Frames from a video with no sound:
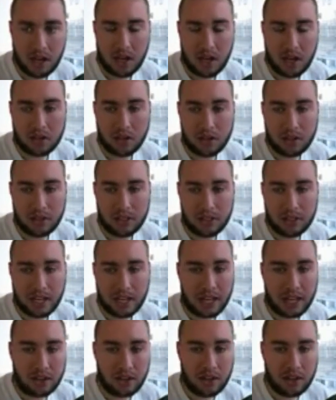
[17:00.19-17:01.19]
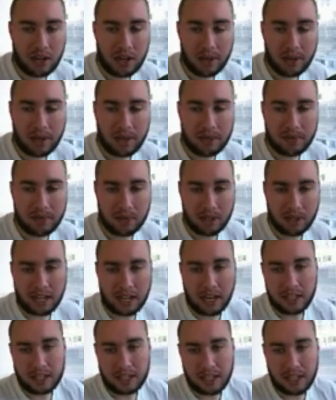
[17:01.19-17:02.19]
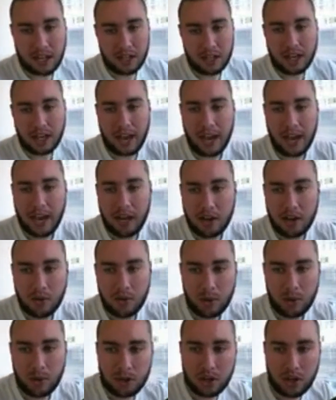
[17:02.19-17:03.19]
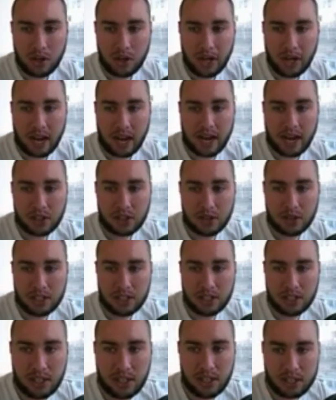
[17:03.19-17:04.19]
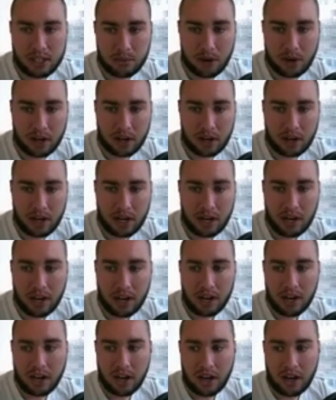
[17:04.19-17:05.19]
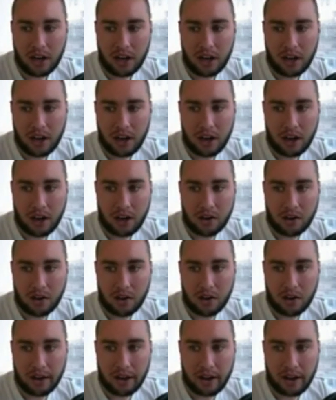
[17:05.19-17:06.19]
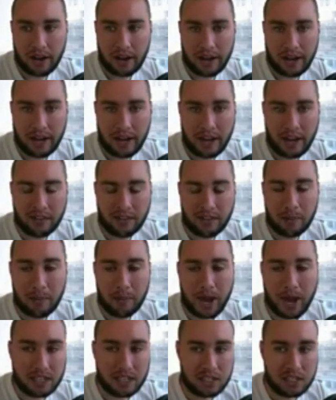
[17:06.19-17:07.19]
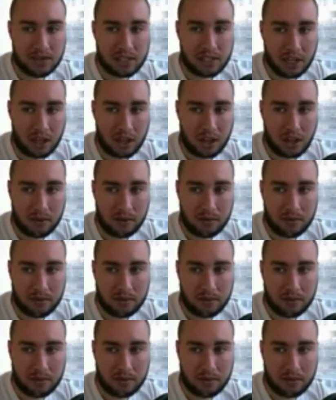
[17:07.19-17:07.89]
So dollar CAD, we could actually see market have a massive sell-off.